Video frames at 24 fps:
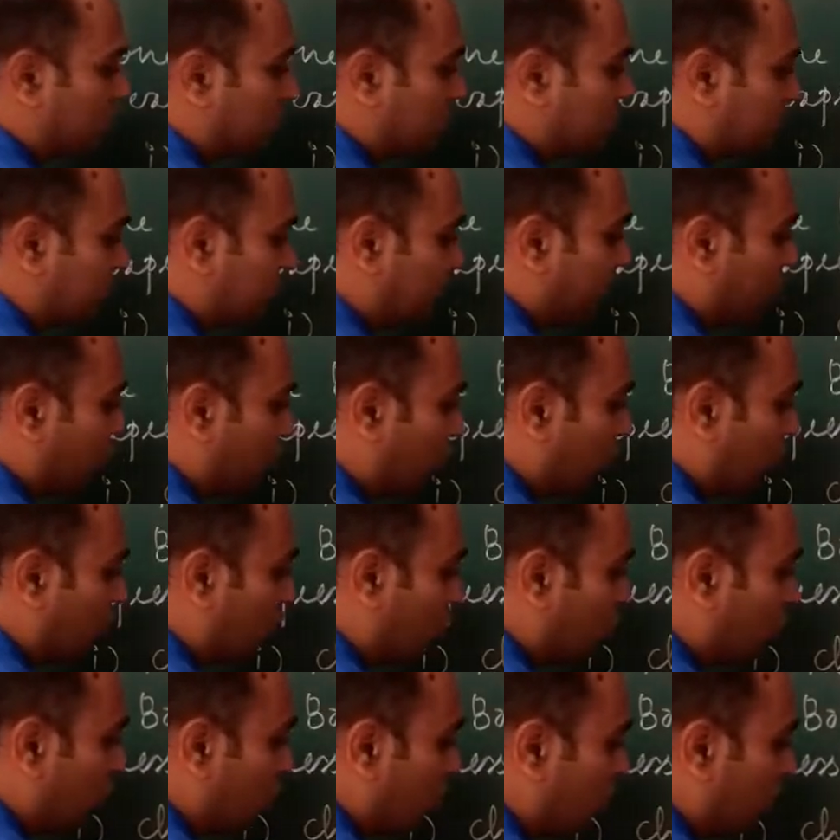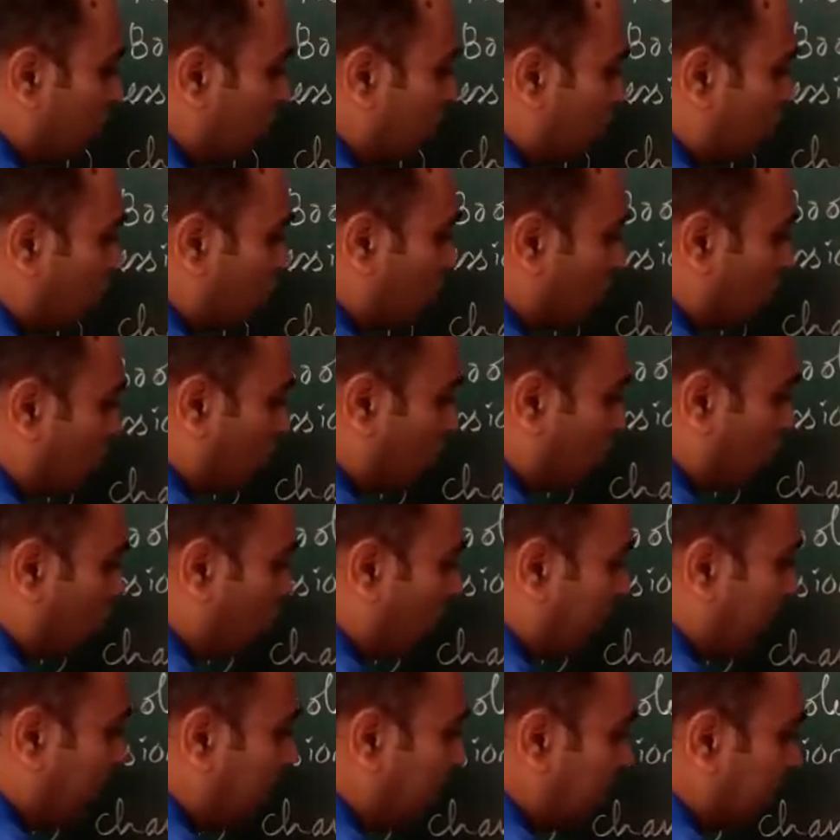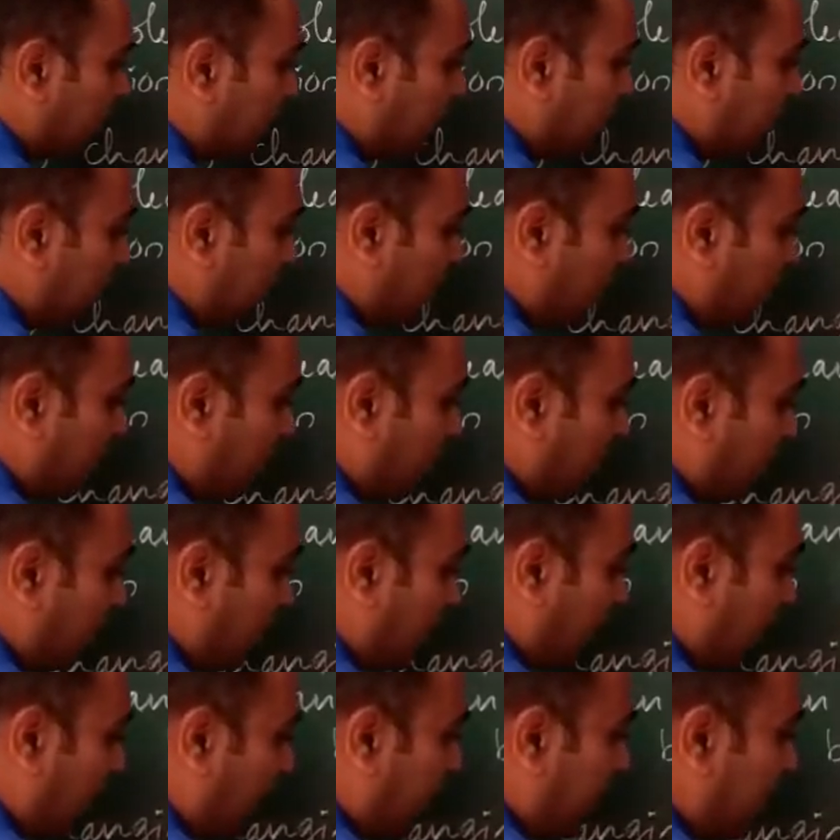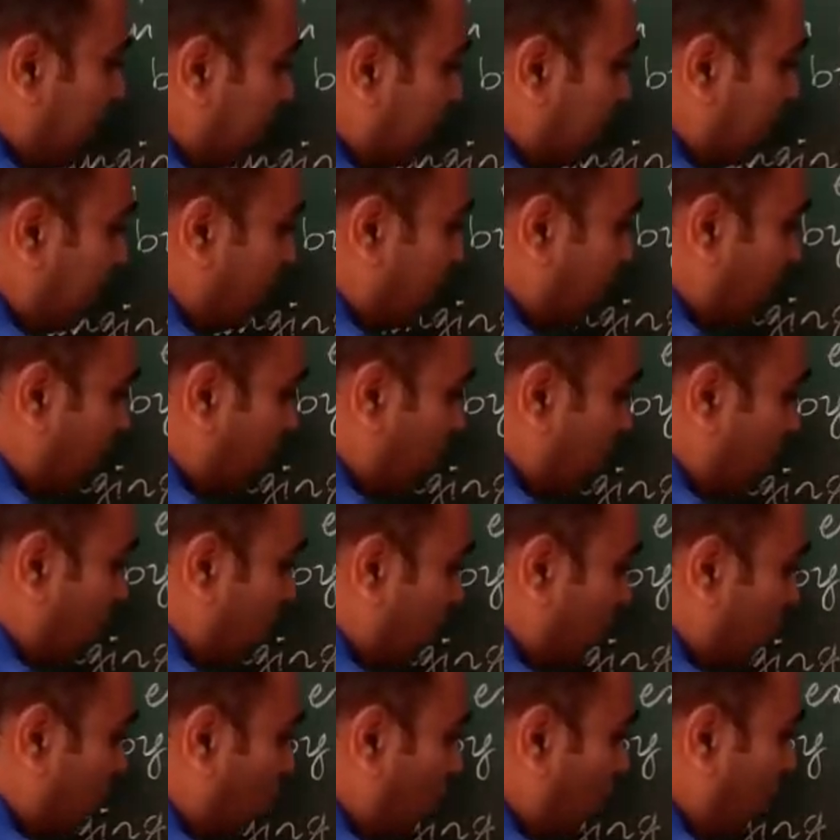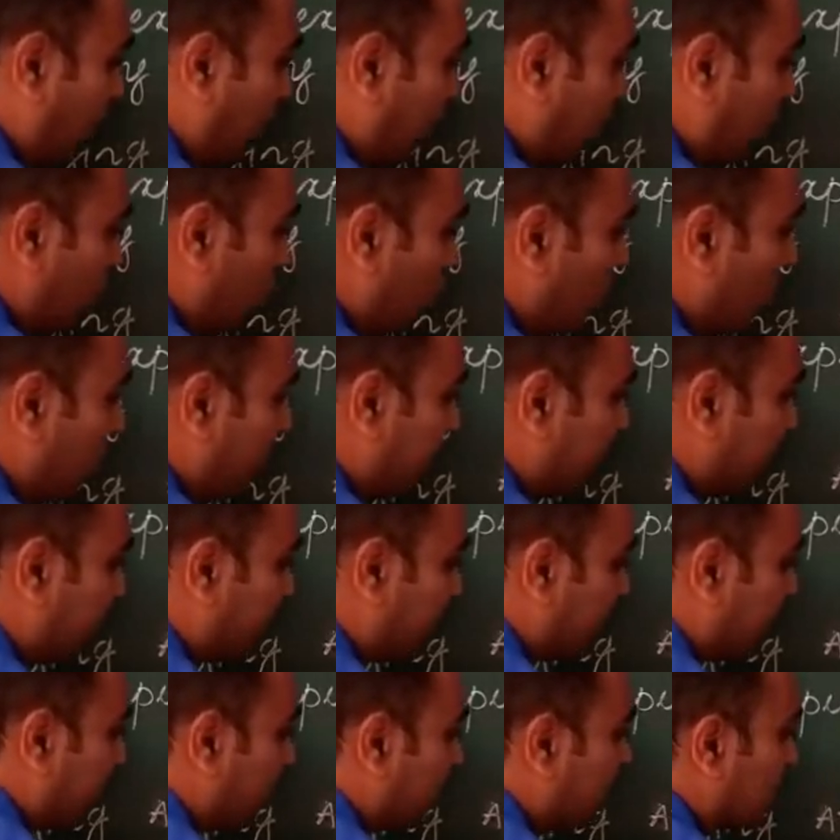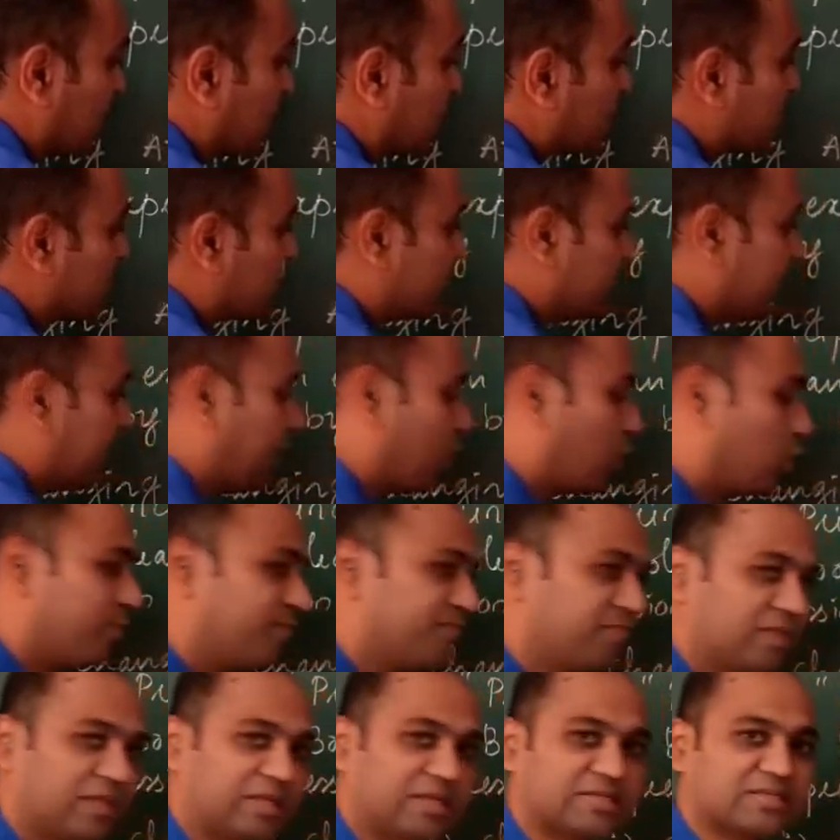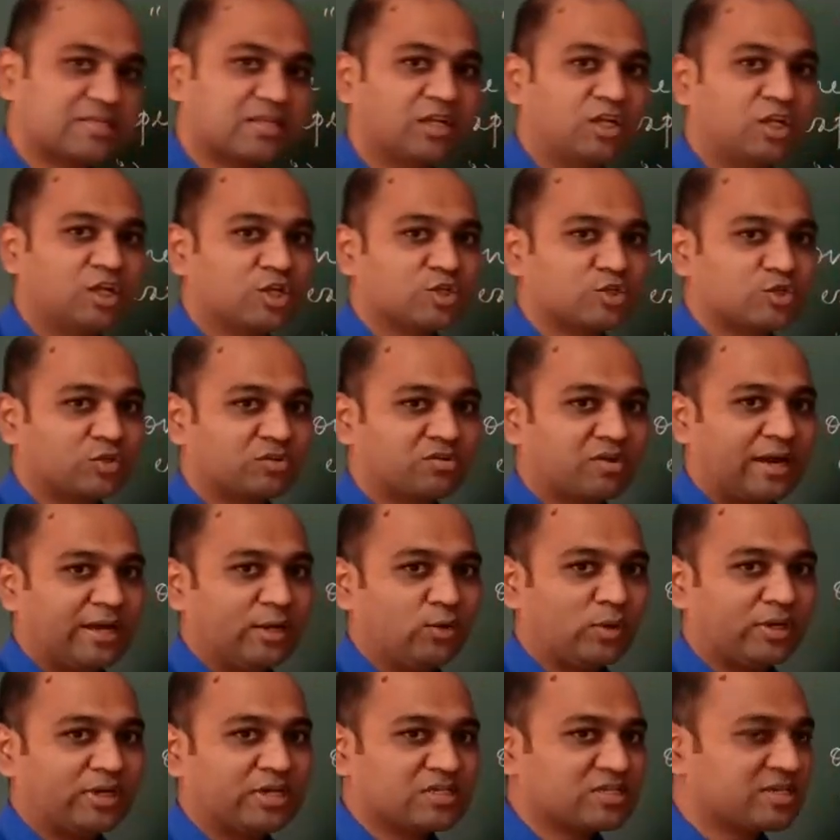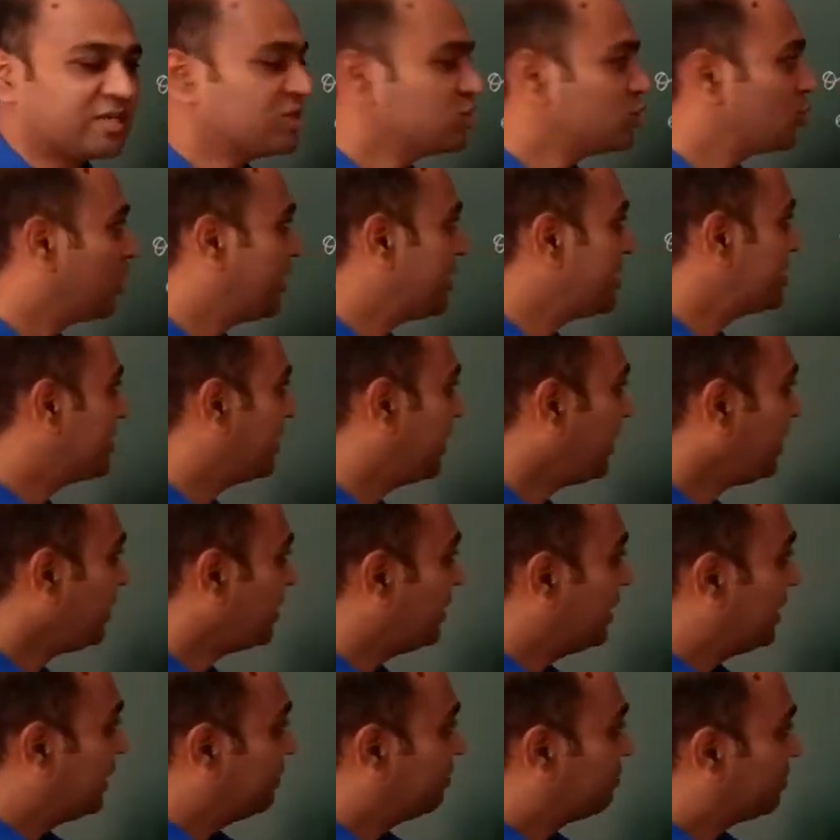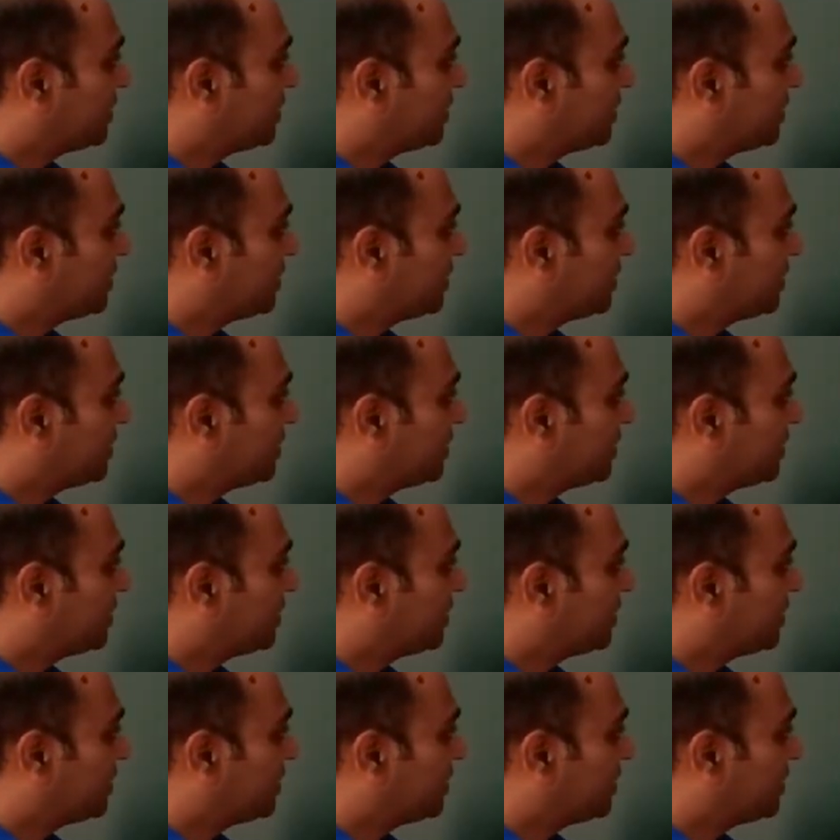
0 to 1 and 1 to 0. Yes. So try to understand, students, here.